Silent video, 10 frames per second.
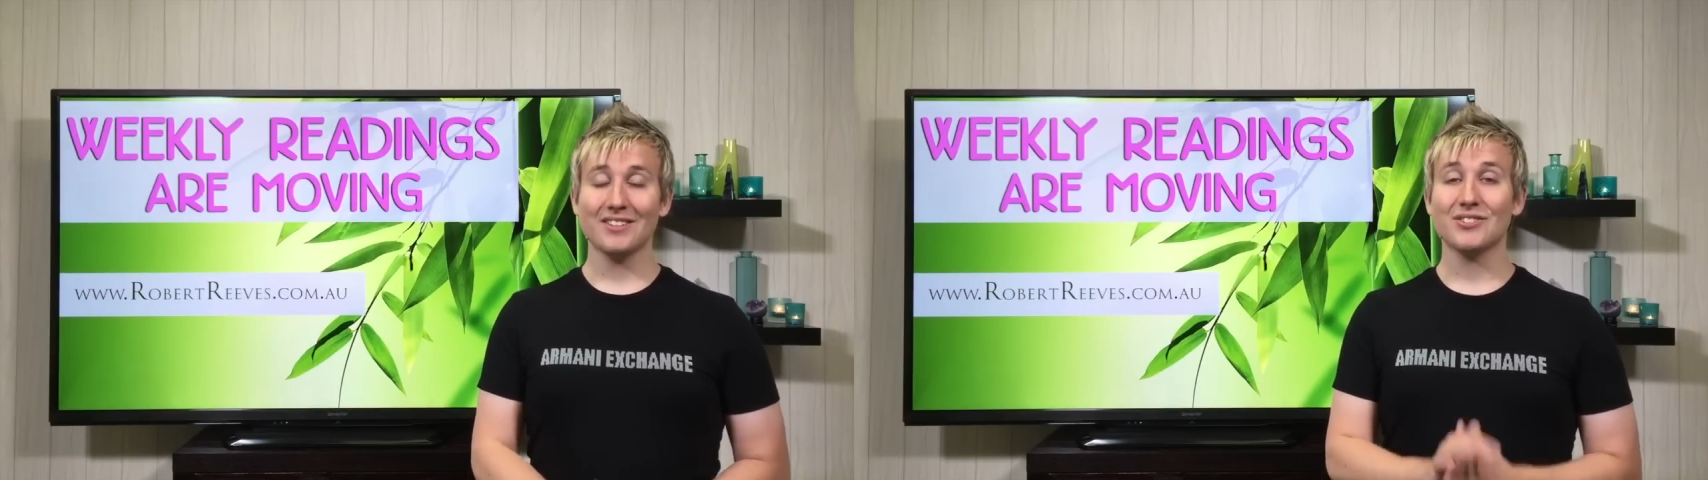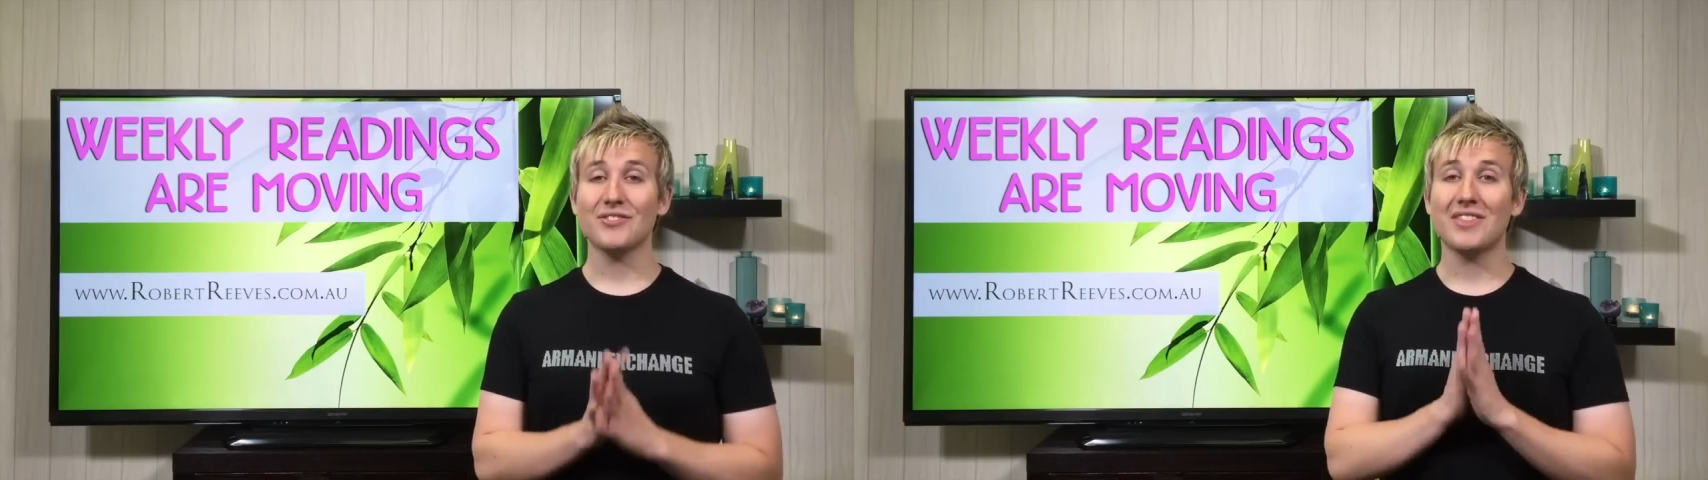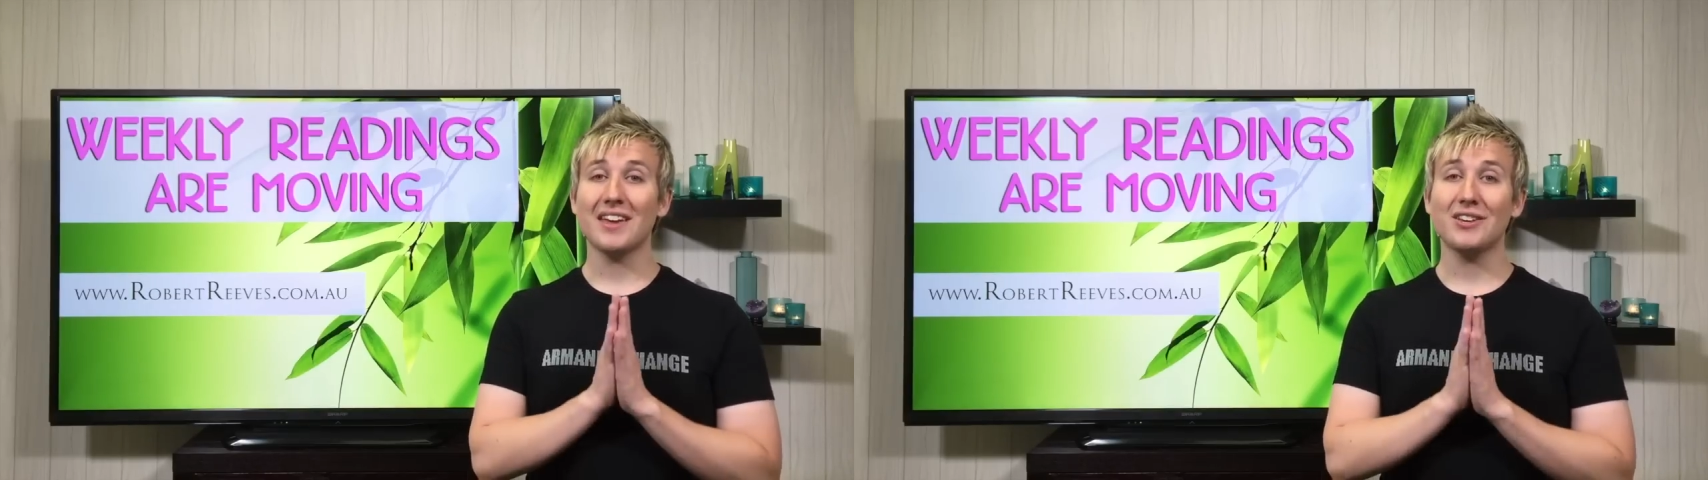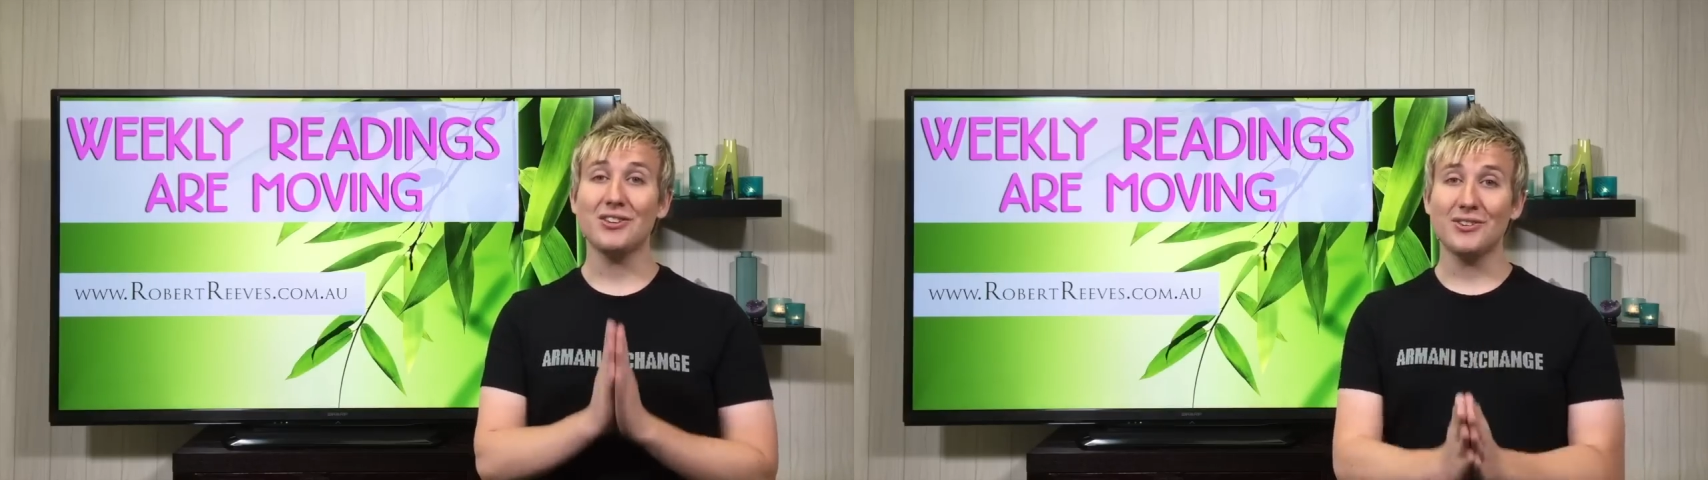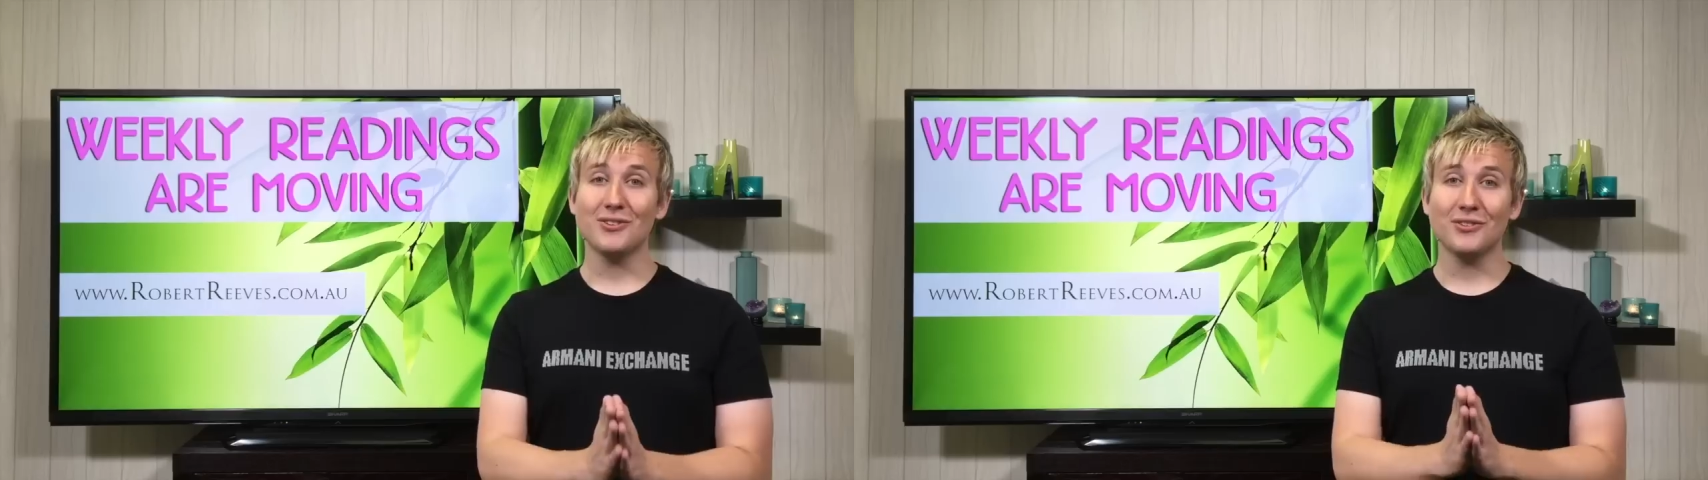So thank
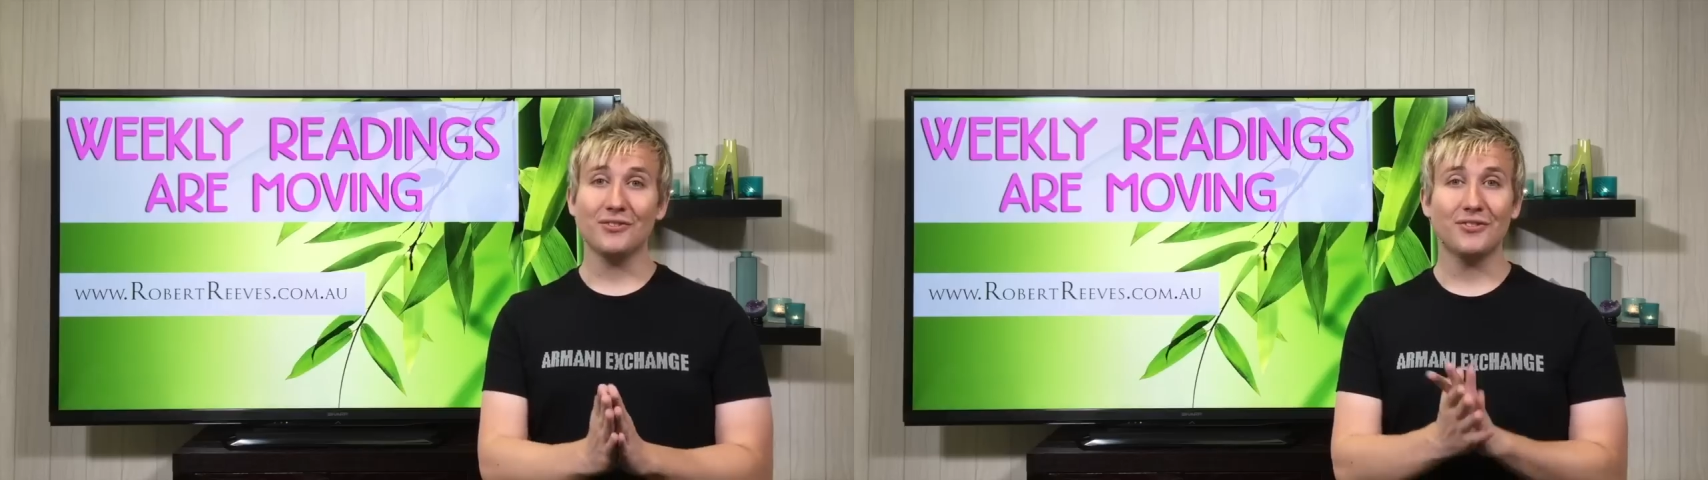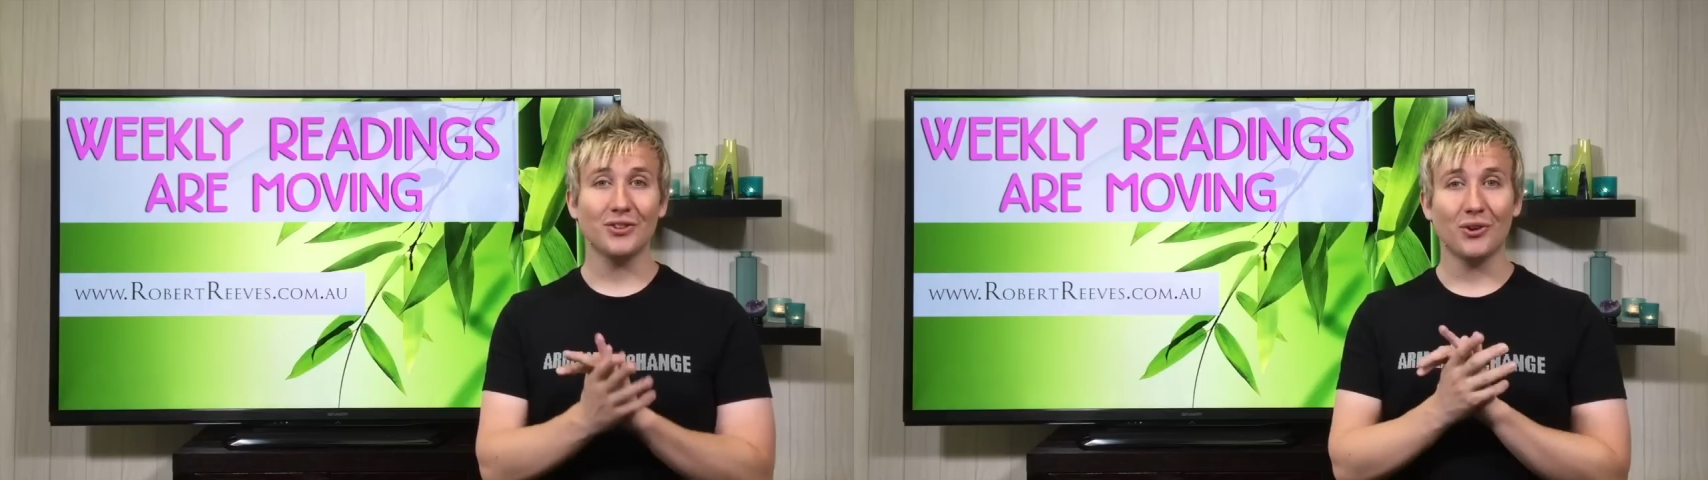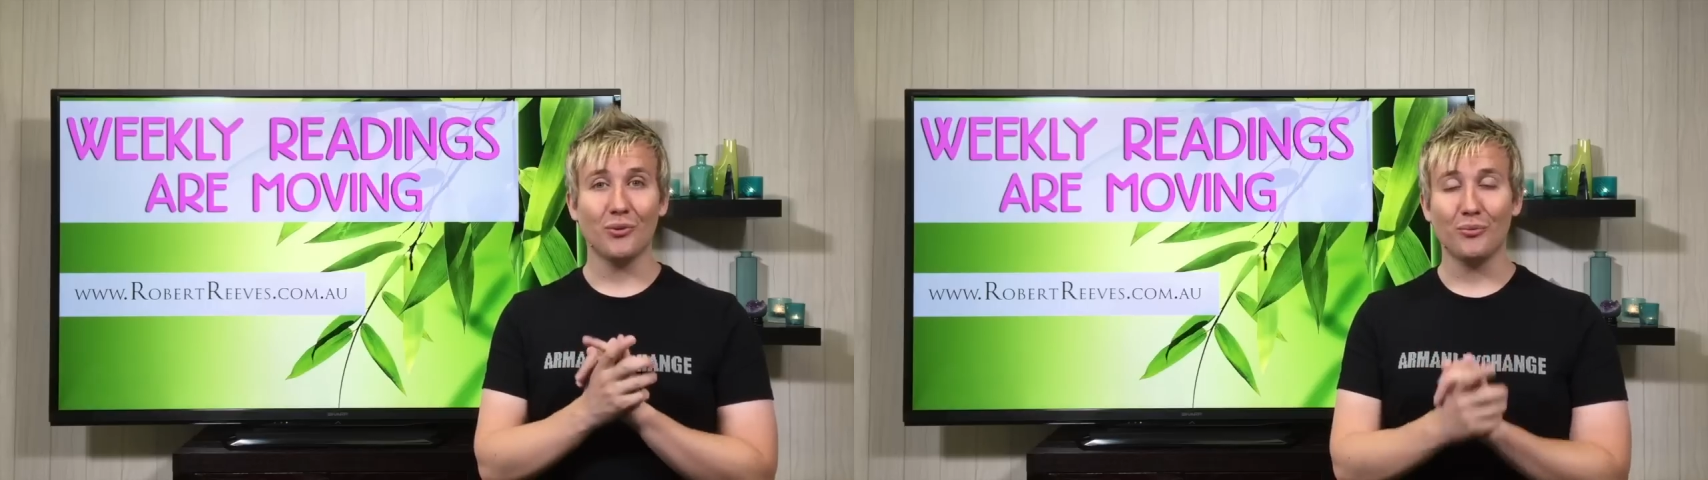you for your